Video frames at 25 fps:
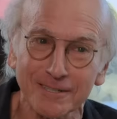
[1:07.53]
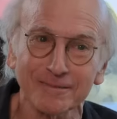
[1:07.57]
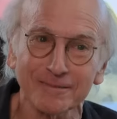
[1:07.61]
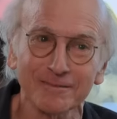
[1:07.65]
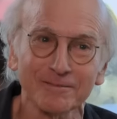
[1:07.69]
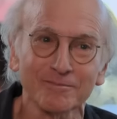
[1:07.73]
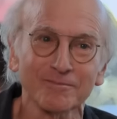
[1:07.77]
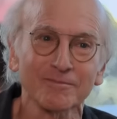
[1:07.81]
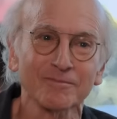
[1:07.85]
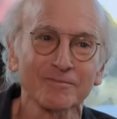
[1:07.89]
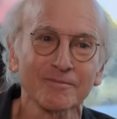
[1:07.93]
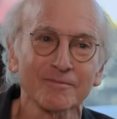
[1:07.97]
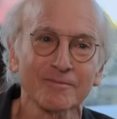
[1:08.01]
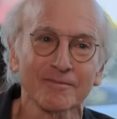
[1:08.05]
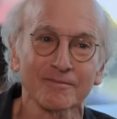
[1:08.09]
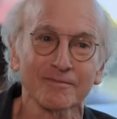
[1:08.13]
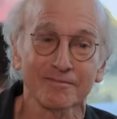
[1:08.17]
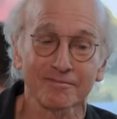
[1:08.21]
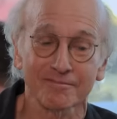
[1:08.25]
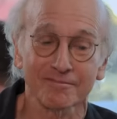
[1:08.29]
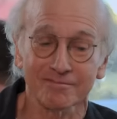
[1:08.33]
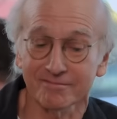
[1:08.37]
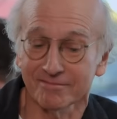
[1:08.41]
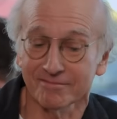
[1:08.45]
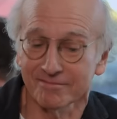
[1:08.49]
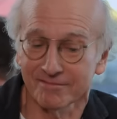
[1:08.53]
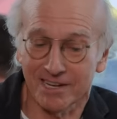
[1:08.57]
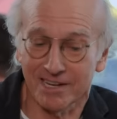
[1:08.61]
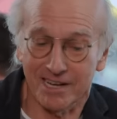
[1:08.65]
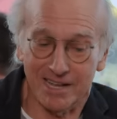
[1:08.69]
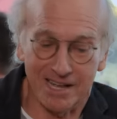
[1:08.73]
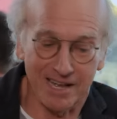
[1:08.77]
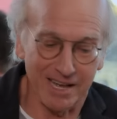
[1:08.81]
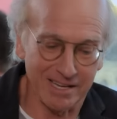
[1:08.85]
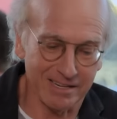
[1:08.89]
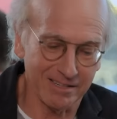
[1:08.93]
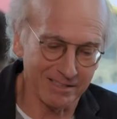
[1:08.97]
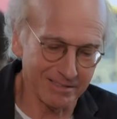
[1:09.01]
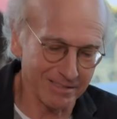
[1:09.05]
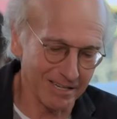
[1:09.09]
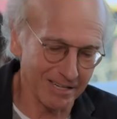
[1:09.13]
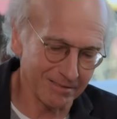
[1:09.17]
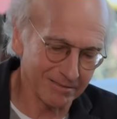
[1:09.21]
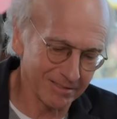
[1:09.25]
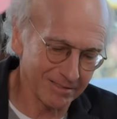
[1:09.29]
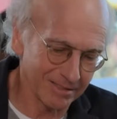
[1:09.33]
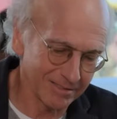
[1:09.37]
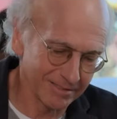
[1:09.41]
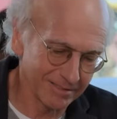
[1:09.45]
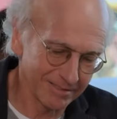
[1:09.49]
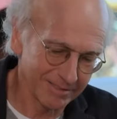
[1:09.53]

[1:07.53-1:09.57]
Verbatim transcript: what do I do? I don't know.